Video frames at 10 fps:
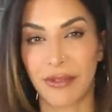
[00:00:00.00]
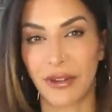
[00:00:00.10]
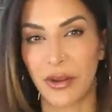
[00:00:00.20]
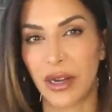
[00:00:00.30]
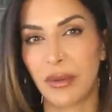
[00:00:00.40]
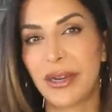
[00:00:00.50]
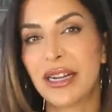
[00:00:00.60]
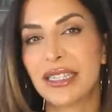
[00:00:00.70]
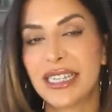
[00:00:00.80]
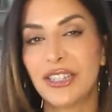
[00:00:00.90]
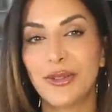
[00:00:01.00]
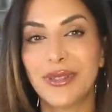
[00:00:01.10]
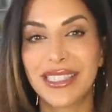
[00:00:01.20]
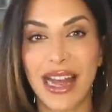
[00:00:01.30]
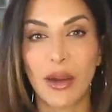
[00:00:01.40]
everyone because they do
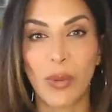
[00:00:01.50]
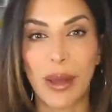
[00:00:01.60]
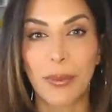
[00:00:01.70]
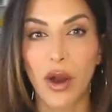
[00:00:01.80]
set wet